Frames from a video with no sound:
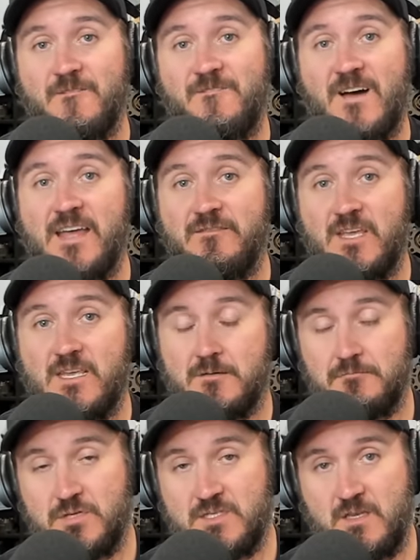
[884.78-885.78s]
five A
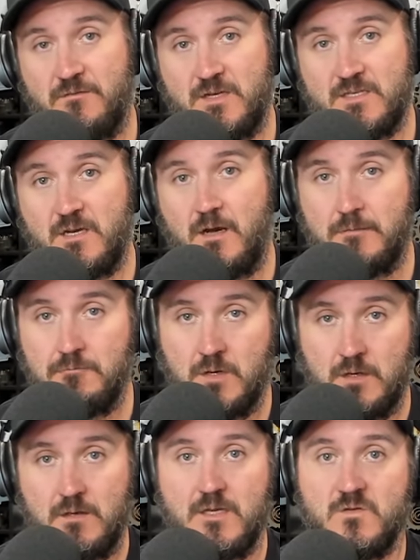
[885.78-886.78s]
M Pacific time
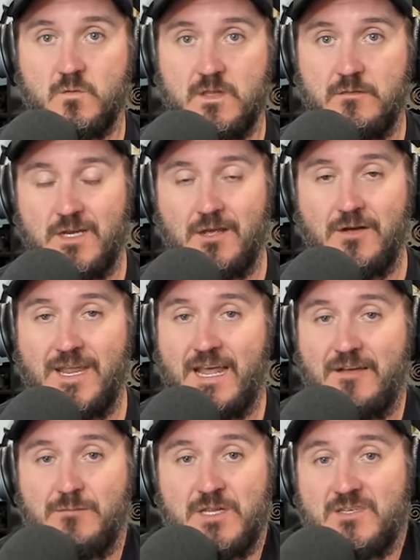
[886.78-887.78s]
is when the video, and
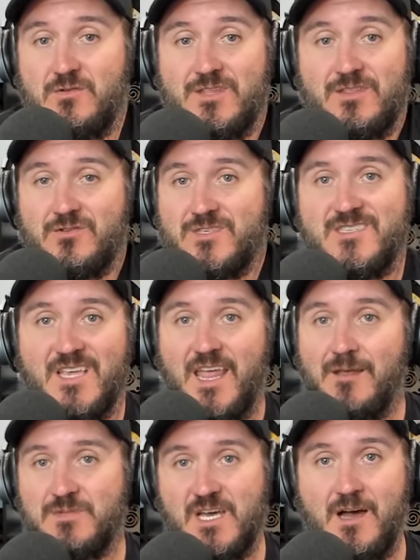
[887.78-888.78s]
I've been doing those
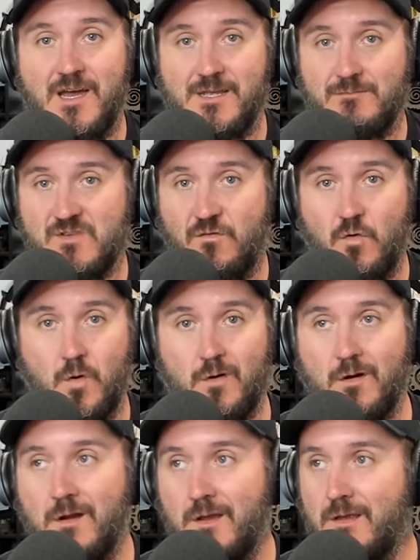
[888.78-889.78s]
same times
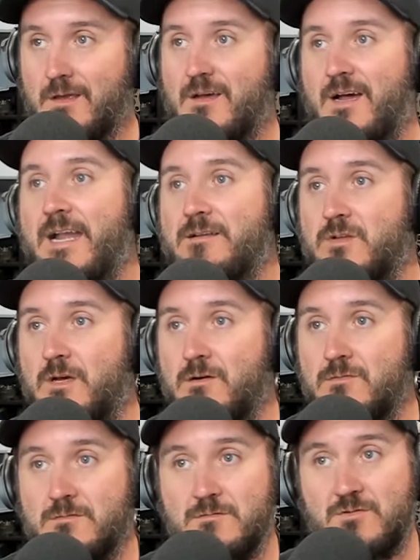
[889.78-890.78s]
for, I don't
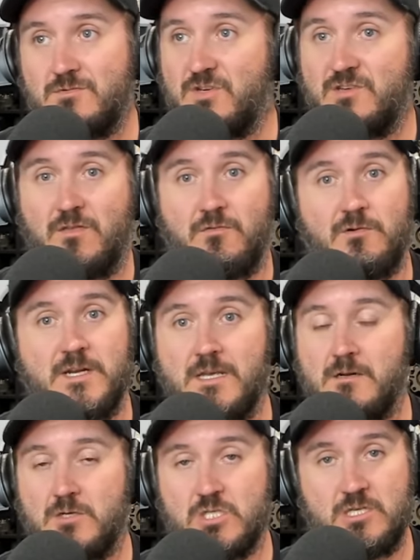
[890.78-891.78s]
know, good three
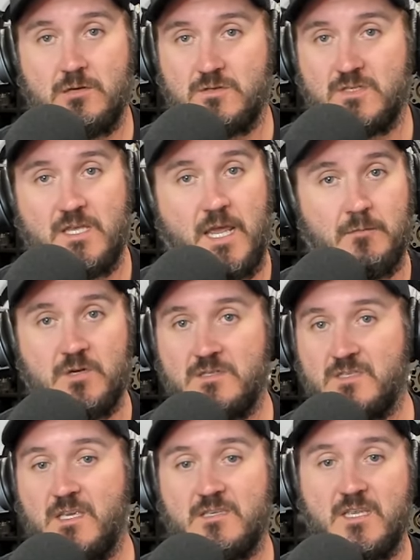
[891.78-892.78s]
years too. Same
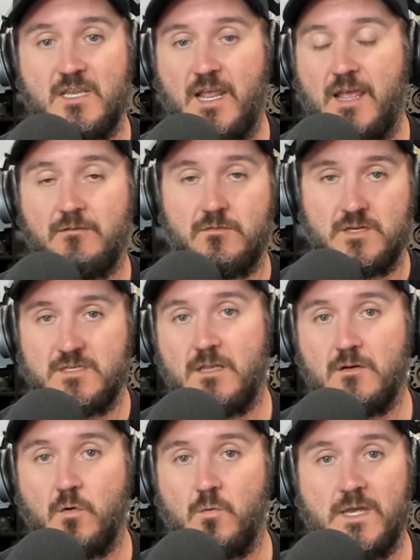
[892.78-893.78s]
consistent every
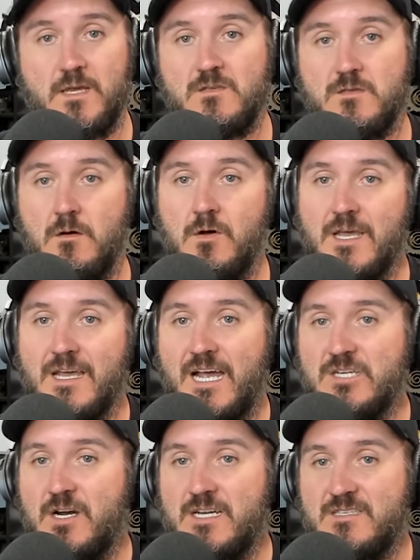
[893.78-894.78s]
single week. So I
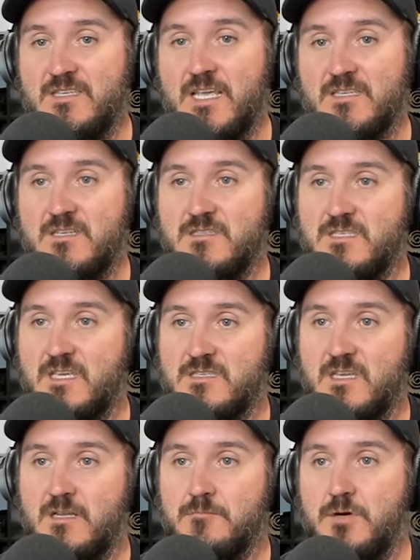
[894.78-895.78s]
try to stay as
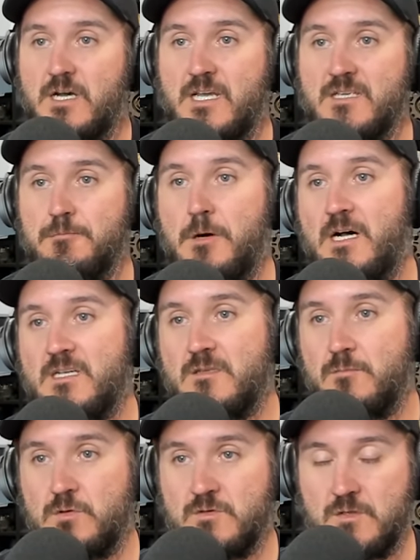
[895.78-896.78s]
consistent as
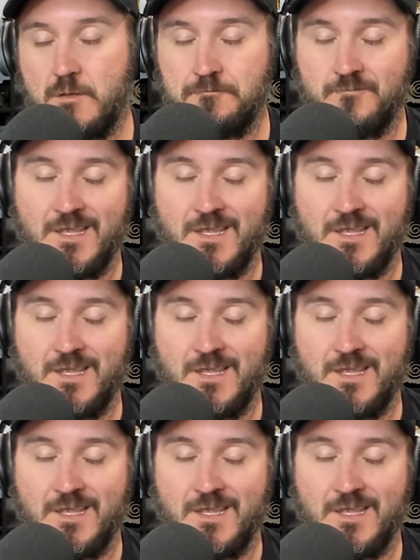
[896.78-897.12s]
possible. So